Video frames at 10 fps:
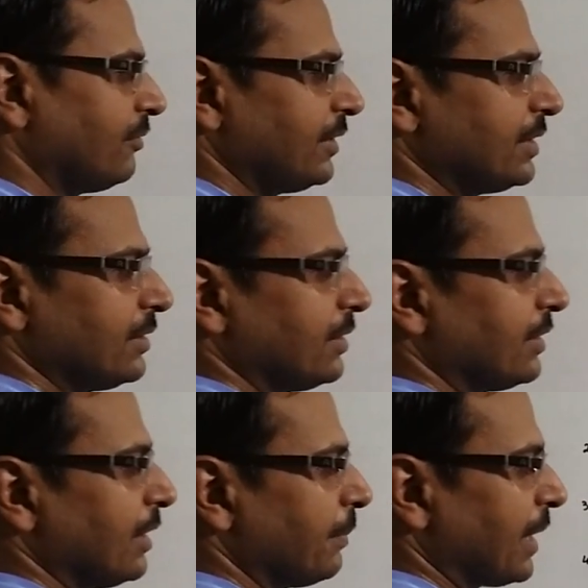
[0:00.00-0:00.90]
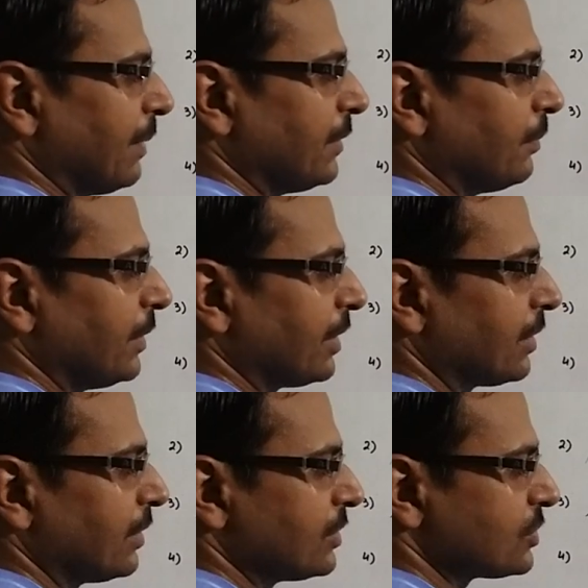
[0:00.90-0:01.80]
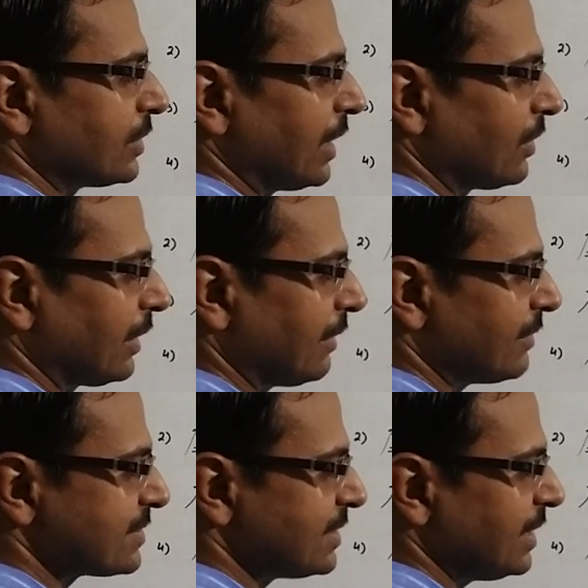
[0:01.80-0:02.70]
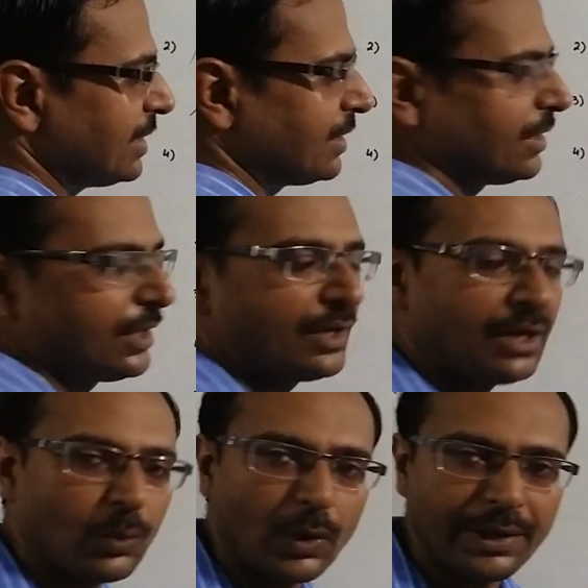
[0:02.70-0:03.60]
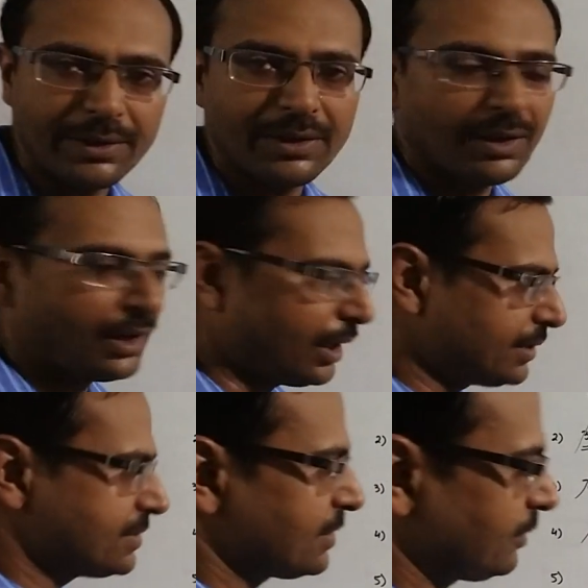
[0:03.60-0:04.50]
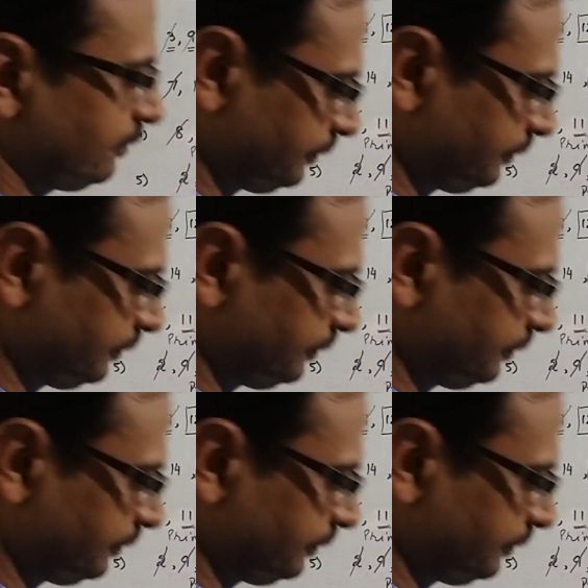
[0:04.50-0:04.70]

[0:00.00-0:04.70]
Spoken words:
with the prime number, so that will give us the required answer.